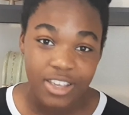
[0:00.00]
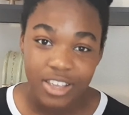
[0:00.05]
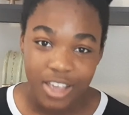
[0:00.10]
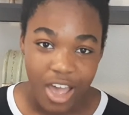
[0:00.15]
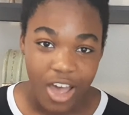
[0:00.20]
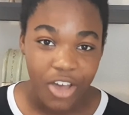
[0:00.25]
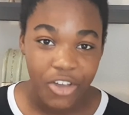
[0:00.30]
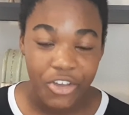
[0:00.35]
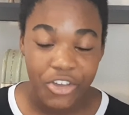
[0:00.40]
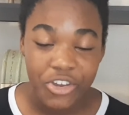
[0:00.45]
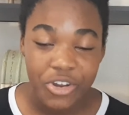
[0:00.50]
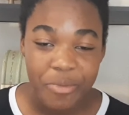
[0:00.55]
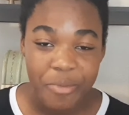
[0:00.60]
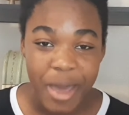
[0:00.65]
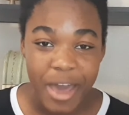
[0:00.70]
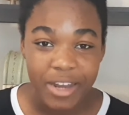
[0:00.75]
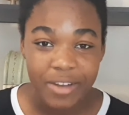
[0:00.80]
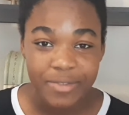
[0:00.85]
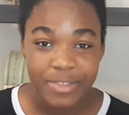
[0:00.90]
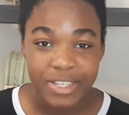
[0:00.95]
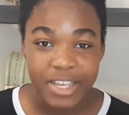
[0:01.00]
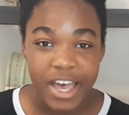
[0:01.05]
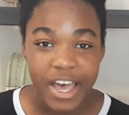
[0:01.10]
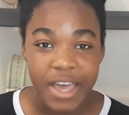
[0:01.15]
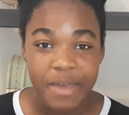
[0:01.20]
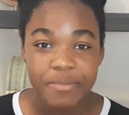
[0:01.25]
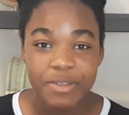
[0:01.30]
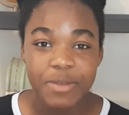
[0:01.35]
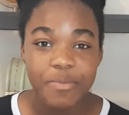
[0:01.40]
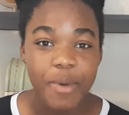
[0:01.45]
a good amount of time
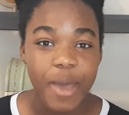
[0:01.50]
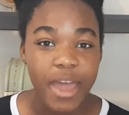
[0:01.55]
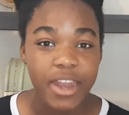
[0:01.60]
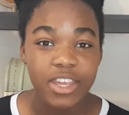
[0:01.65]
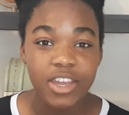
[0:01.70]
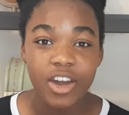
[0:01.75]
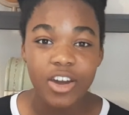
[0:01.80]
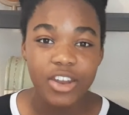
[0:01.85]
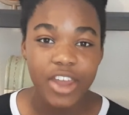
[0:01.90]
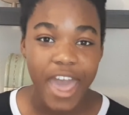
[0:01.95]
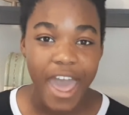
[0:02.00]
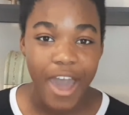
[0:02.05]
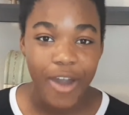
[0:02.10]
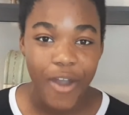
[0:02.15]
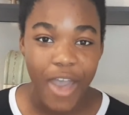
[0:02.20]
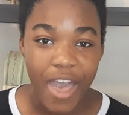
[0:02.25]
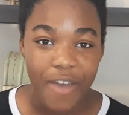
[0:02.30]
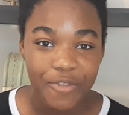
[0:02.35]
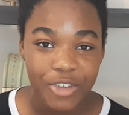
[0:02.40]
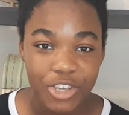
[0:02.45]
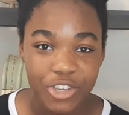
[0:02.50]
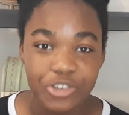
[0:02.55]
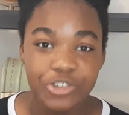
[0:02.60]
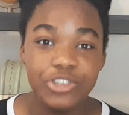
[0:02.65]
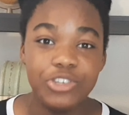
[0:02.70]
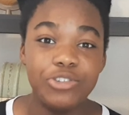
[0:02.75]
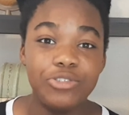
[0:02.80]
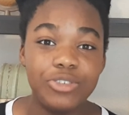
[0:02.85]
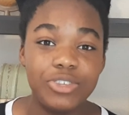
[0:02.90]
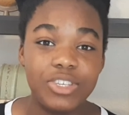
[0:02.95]
depending on how heavy your
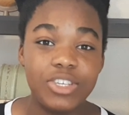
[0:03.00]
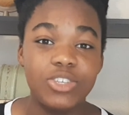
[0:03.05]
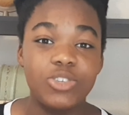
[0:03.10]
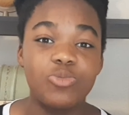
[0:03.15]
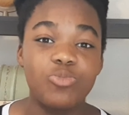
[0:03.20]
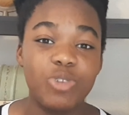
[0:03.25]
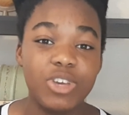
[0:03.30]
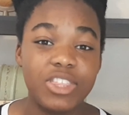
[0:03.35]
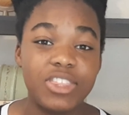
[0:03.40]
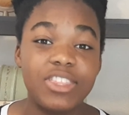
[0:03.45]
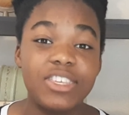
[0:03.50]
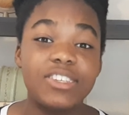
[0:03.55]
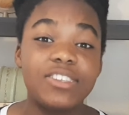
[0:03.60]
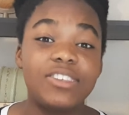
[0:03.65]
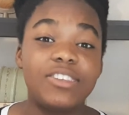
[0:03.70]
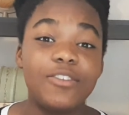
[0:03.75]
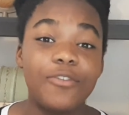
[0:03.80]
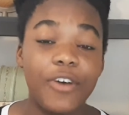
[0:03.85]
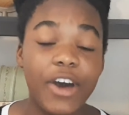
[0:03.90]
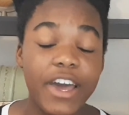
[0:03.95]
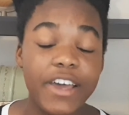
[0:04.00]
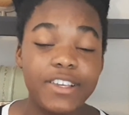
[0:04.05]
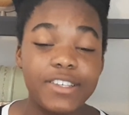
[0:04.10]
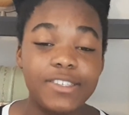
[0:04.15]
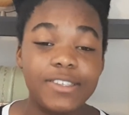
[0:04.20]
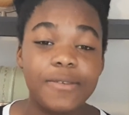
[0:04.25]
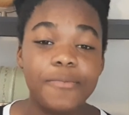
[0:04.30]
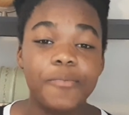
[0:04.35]
use is with this device.